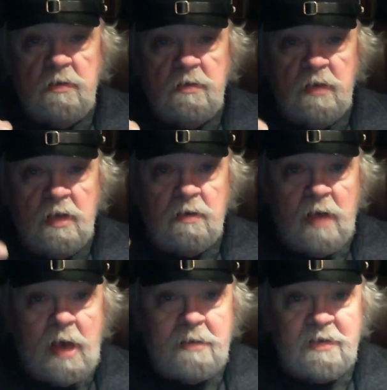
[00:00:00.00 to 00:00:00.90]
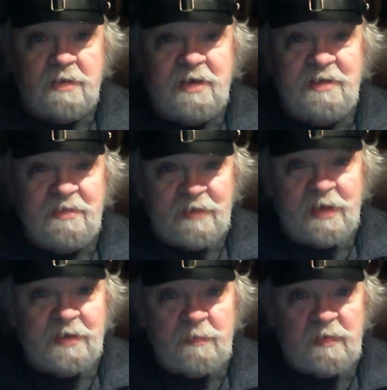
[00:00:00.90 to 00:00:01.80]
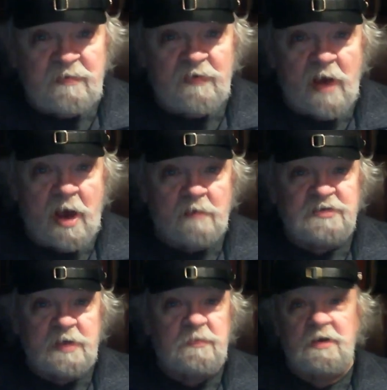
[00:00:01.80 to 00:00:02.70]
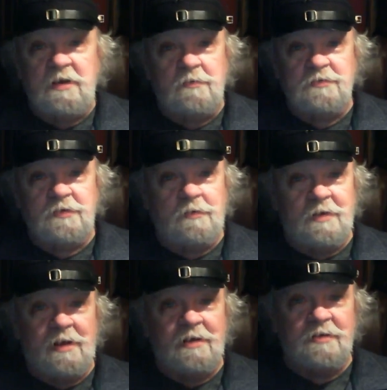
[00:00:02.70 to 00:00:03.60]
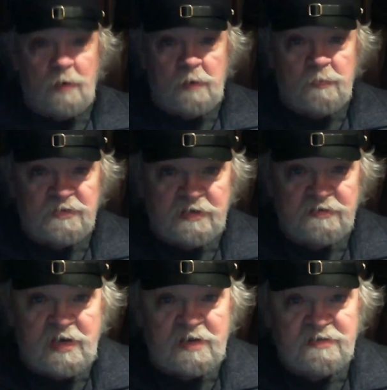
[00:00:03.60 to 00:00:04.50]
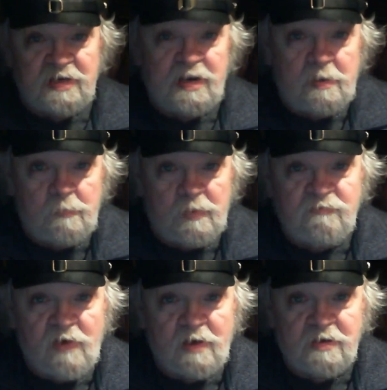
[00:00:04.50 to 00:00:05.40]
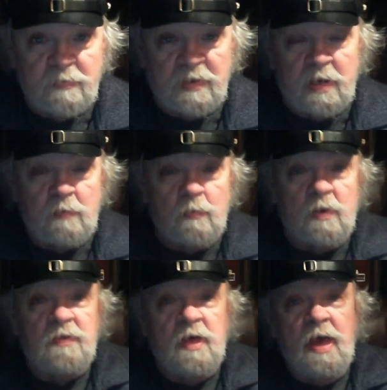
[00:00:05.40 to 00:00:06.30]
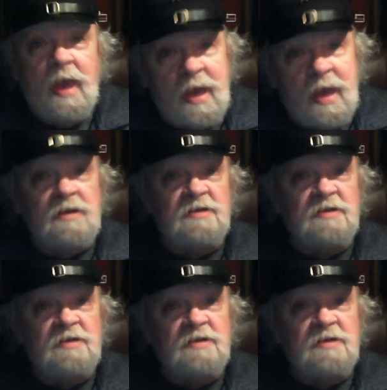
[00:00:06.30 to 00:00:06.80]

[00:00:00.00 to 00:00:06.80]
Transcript: little likely thing to be found, something it was only like a 20% chance that anybody'd find it to begin with, and he